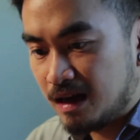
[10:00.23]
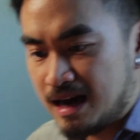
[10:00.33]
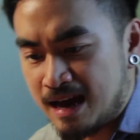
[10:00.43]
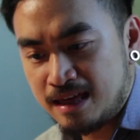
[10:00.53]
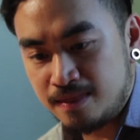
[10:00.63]

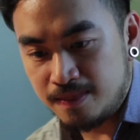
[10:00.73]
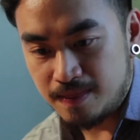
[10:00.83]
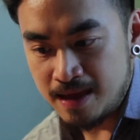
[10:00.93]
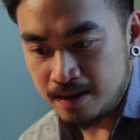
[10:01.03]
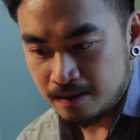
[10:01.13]
I, I
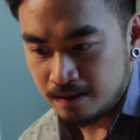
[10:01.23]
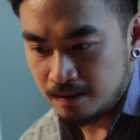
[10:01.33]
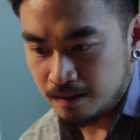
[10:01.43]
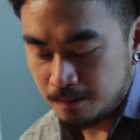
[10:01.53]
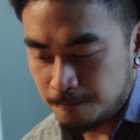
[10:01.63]
think
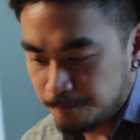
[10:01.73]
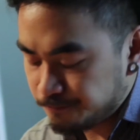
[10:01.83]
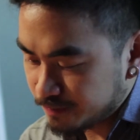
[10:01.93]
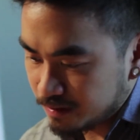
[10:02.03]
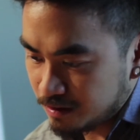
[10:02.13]

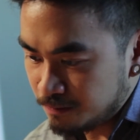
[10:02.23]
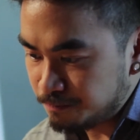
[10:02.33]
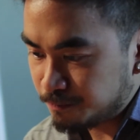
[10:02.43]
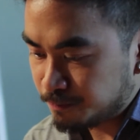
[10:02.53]
you